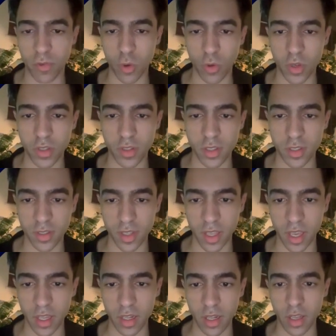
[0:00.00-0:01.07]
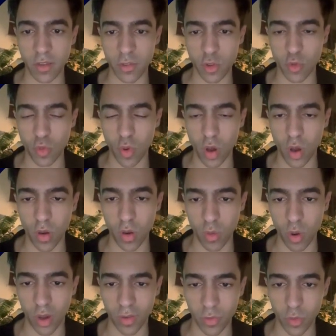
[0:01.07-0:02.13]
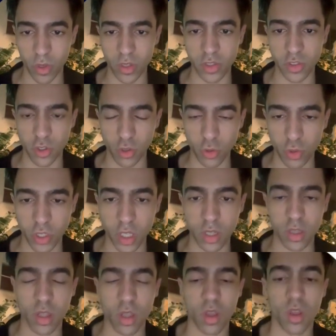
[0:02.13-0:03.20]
focused, as again, if you are offering a solution,